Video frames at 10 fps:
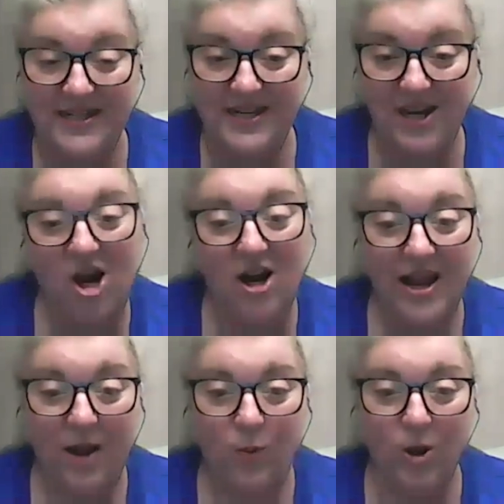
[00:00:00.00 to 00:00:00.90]
tiara.
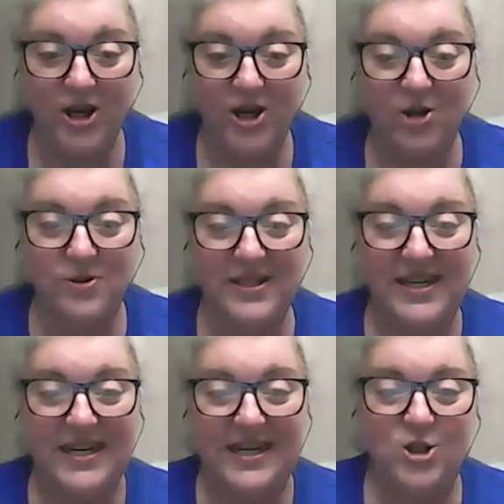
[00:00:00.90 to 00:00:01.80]
And we're going to go
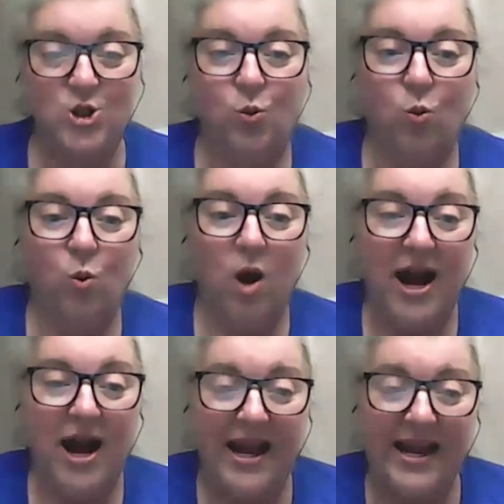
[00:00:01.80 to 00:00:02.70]
get into
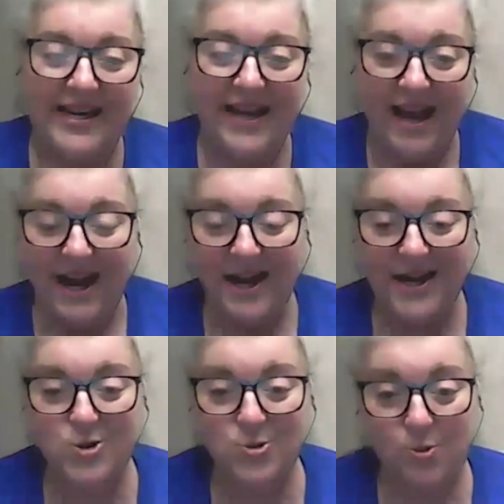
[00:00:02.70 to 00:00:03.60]
why a
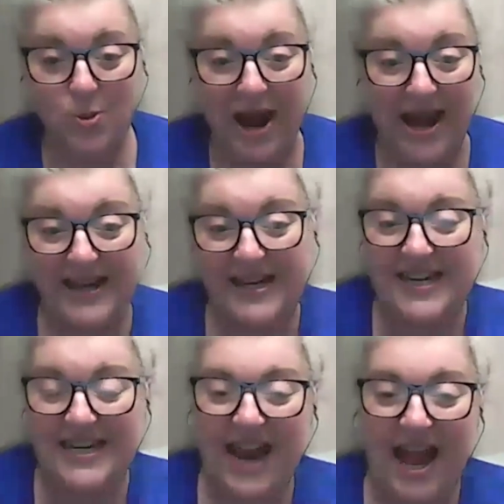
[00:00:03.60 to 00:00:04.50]

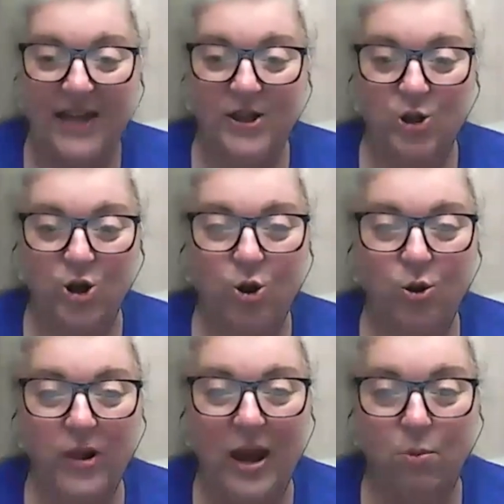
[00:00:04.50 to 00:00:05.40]
dragon and learn a whole
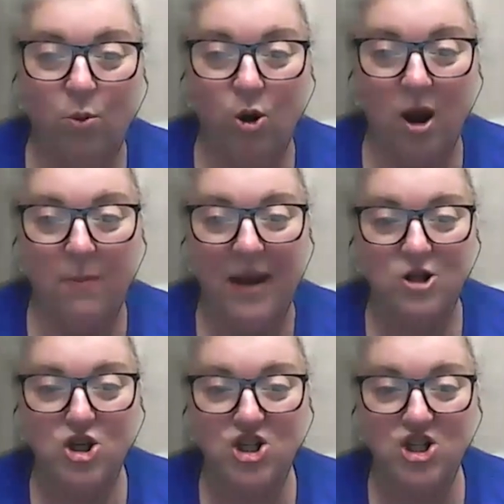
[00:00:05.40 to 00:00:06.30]
lot more about
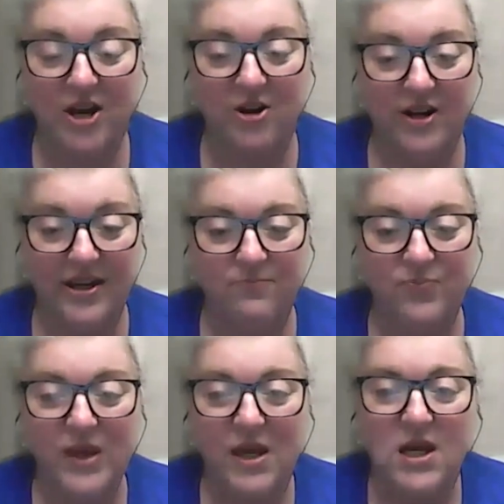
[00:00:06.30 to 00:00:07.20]
Sharon.
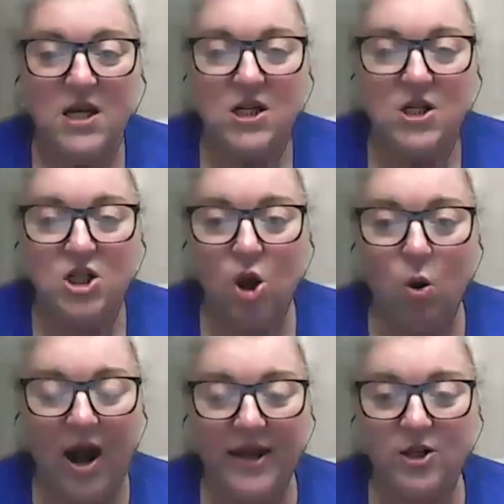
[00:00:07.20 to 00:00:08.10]
So
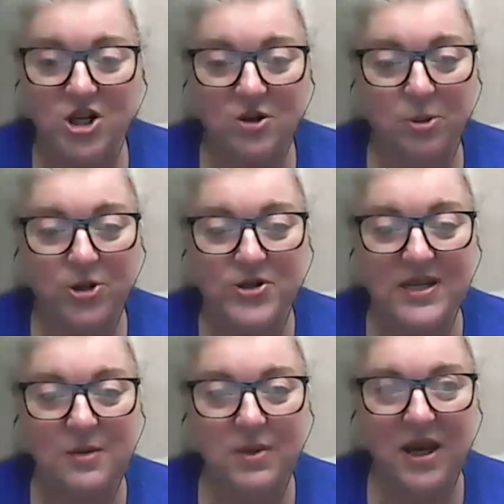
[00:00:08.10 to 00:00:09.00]
I know Sharon
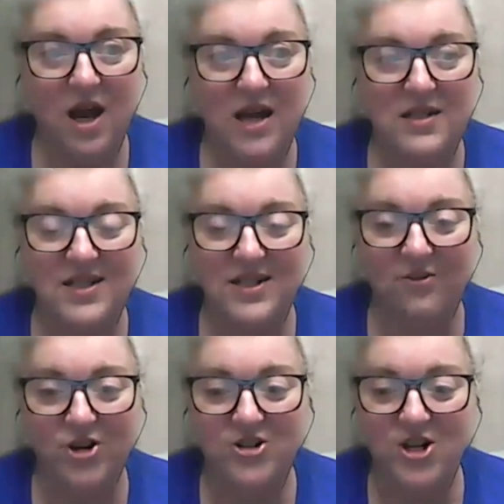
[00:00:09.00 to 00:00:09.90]
personally because
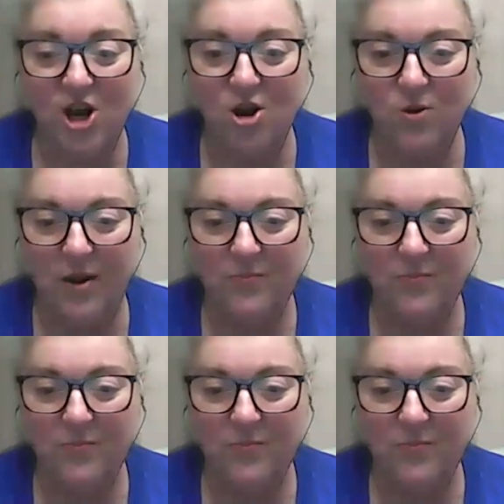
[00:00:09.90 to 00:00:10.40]
several years ago,